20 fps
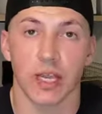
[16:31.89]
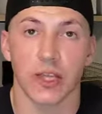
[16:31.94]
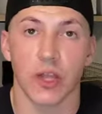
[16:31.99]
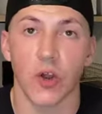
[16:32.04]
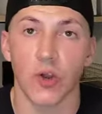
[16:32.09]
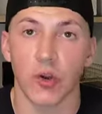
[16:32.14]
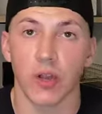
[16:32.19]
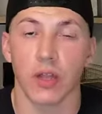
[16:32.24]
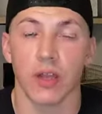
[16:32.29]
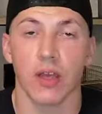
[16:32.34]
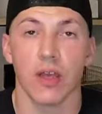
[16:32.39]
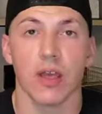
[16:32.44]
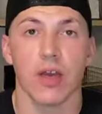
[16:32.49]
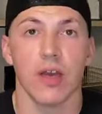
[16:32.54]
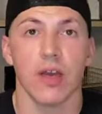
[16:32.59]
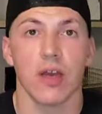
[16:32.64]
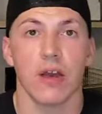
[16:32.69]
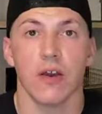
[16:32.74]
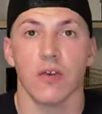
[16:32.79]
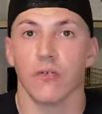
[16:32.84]
I noted
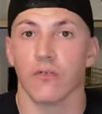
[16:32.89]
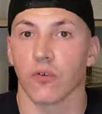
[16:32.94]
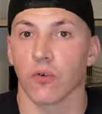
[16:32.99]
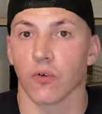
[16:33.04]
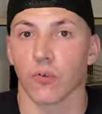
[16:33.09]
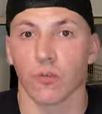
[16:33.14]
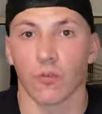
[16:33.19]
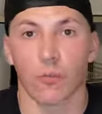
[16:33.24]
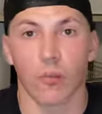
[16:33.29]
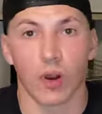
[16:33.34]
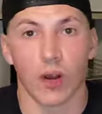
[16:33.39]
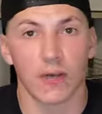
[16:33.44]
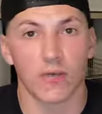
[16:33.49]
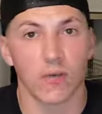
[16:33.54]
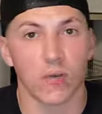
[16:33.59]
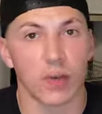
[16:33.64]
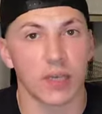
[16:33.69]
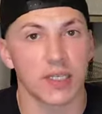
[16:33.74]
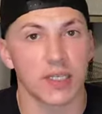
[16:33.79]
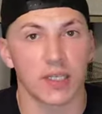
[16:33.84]
for
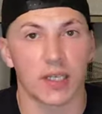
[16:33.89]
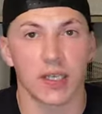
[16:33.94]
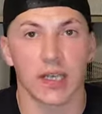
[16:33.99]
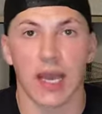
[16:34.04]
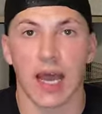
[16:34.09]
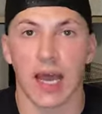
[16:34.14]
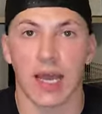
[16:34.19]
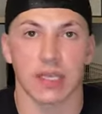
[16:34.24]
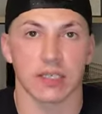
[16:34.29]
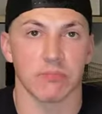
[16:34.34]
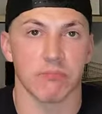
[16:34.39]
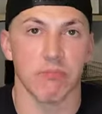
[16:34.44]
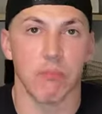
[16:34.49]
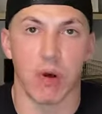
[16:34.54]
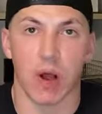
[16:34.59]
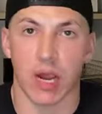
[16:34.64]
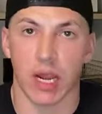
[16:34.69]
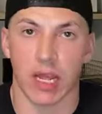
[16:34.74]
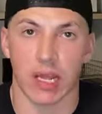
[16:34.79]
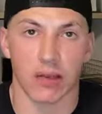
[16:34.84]
whatever reason, the guy is
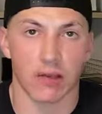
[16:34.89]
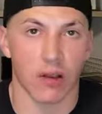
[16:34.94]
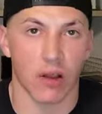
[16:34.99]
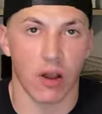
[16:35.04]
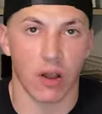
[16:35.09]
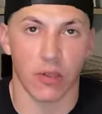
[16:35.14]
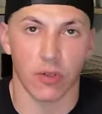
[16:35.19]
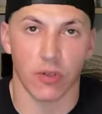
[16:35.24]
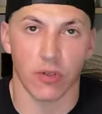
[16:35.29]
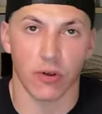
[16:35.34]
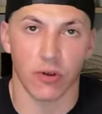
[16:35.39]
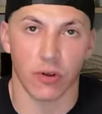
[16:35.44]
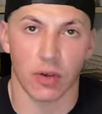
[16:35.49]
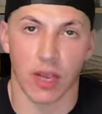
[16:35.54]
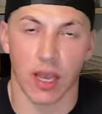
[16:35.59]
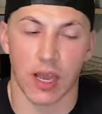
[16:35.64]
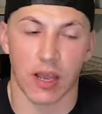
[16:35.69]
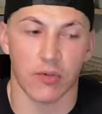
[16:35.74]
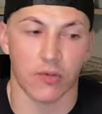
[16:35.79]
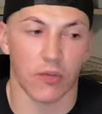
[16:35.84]
money on third
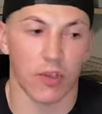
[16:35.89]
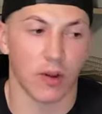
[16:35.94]
down.